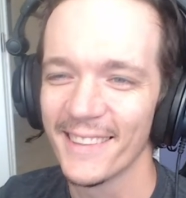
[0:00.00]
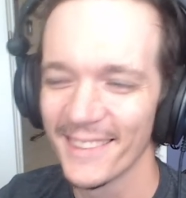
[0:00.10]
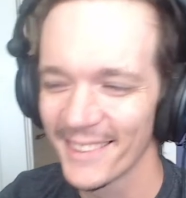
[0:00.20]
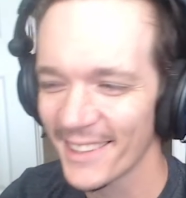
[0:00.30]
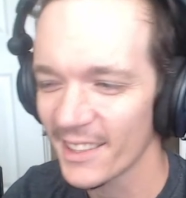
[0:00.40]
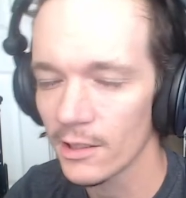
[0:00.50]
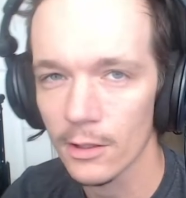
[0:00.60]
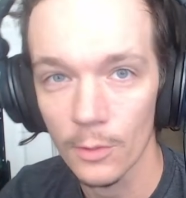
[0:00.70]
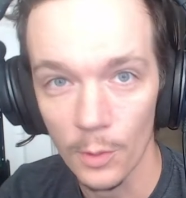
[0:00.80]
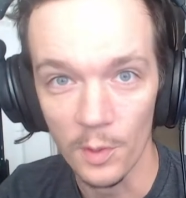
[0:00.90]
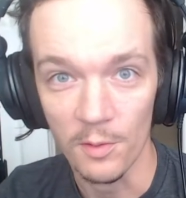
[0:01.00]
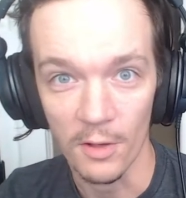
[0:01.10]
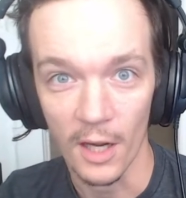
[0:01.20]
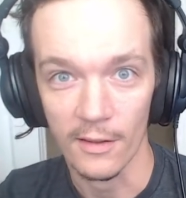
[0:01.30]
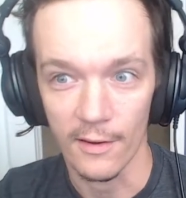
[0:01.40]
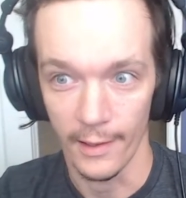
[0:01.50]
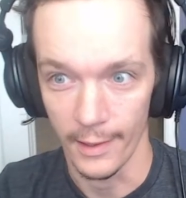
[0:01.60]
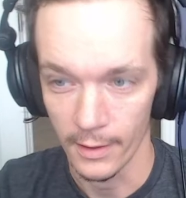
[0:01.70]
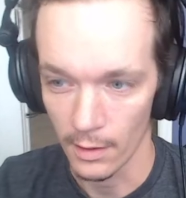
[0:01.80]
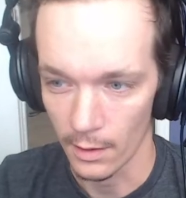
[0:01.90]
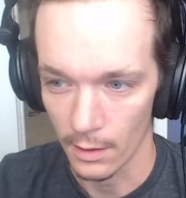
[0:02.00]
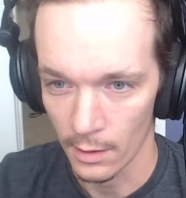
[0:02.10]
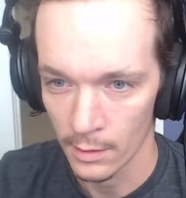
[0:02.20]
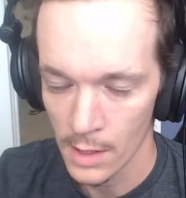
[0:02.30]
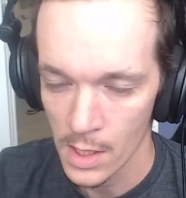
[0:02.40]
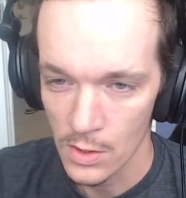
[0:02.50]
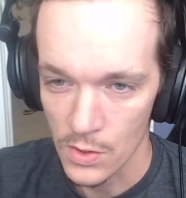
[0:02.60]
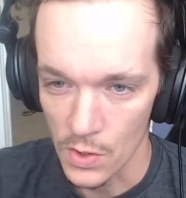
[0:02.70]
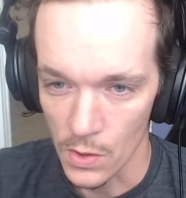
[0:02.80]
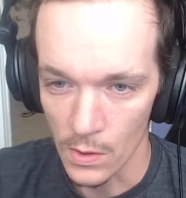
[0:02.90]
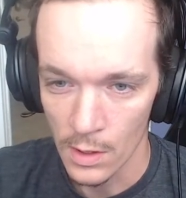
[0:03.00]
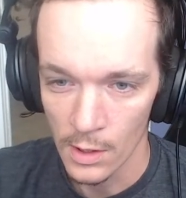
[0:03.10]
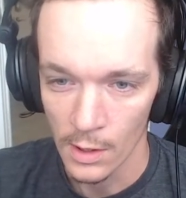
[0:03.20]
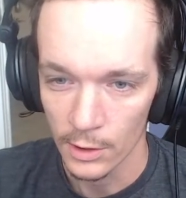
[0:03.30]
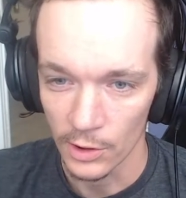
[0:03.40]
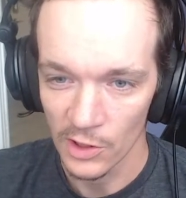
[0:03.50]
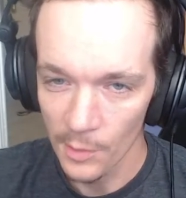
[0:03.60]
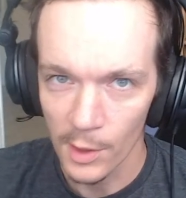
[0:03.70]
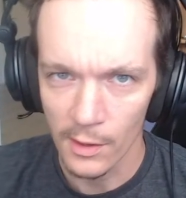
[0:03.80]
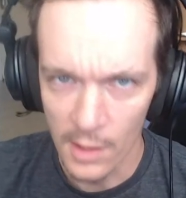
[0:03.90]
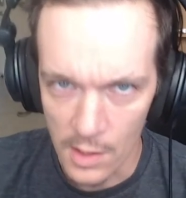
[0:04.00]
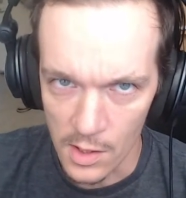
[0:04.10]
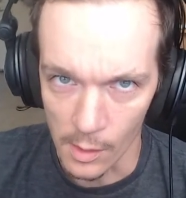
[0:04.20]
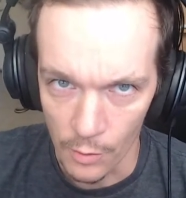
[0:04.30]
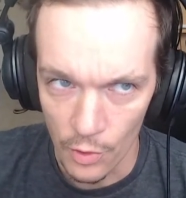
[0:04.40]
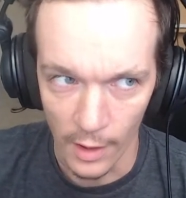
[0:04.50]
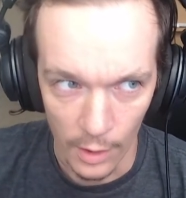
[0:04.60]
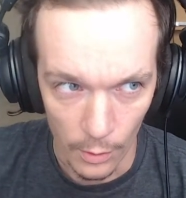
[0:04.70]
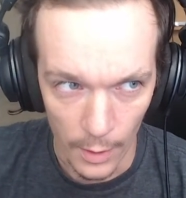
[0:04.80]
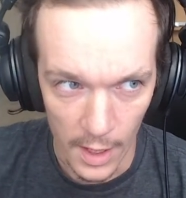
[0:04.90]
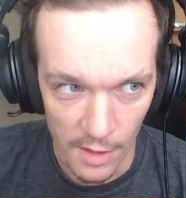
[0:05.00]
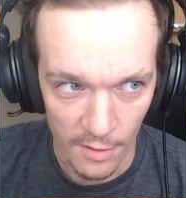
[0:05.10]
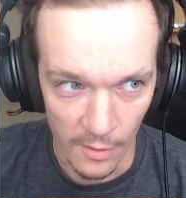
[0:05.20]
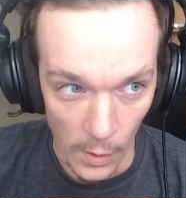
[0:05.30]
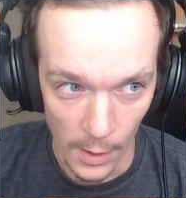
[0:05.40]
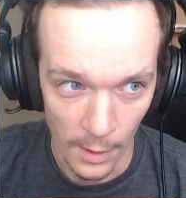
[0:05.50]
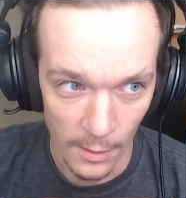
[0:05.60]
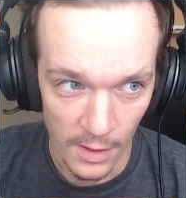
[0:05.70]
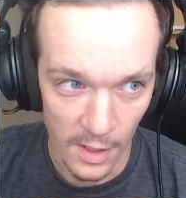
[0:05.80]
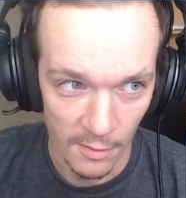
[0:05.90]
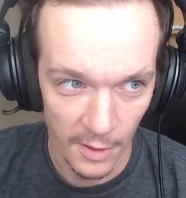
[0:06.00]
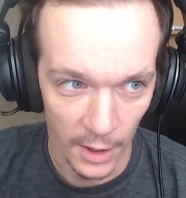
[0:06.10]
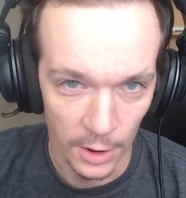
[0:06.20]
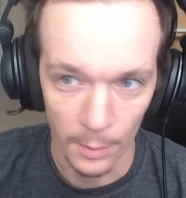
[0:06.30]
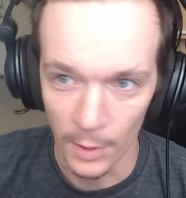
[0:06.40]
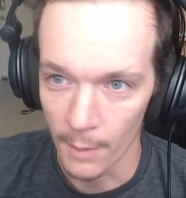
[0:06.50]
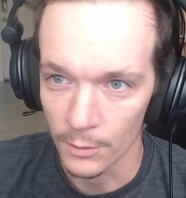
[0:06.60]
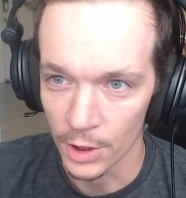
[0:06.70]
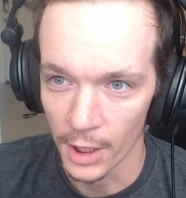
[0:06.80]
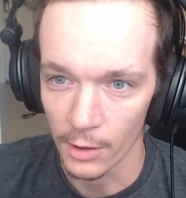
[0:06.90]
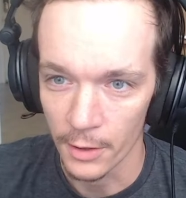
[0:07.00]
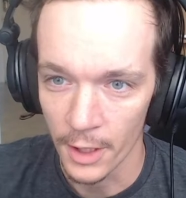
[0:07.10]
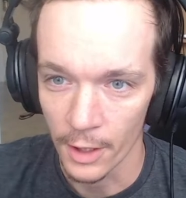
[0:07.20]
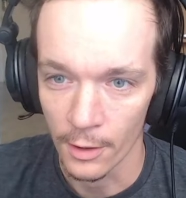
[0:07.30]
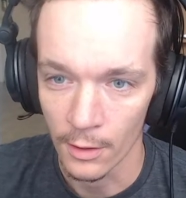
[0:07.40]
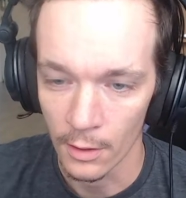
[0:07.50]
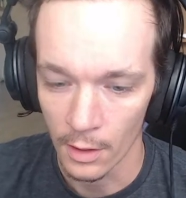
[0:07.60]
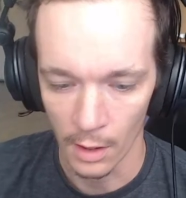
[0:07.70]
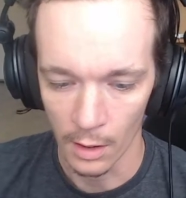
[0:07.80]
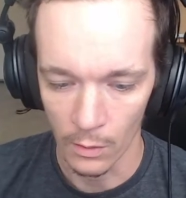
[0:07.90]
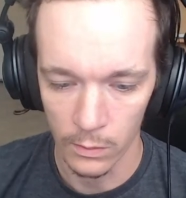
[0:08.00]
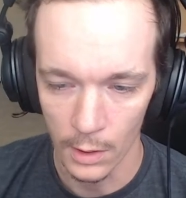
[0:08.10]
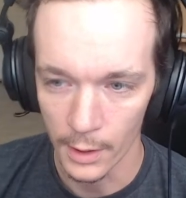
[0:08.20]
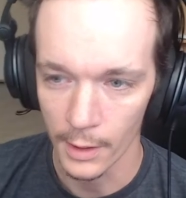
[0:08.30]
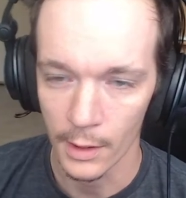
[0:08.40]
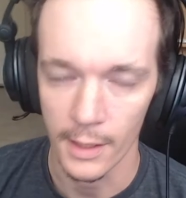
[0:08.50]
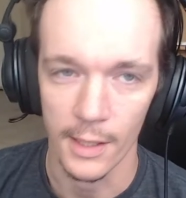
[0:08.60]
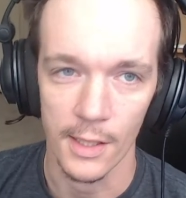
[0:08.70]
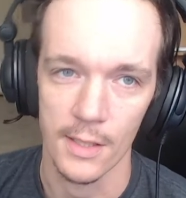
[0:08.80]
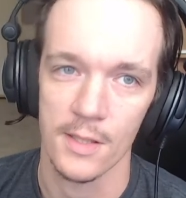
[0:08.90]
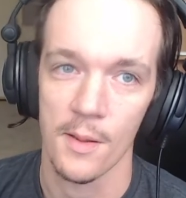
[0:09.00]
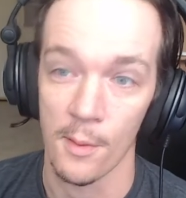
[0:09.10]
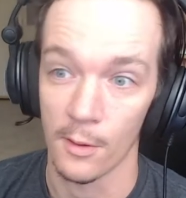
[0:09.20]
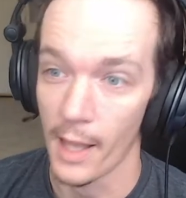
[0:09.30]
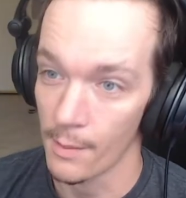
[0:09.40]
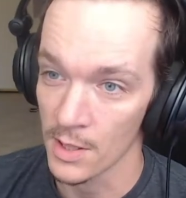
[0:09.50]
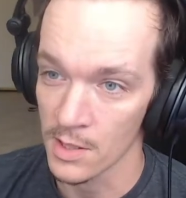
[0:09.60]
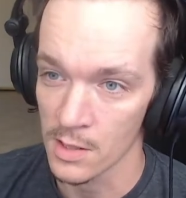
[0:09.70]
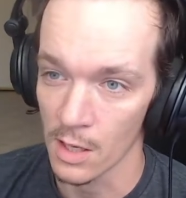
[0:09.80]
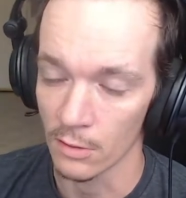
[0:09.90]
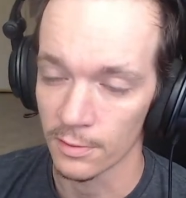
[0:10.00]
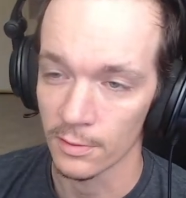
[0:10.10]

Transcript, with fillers: let's take a look at what we've got today. Uh, so just some of the things that I'm trying to ready for the flagship lab channel here. Uh, one is the lab itself.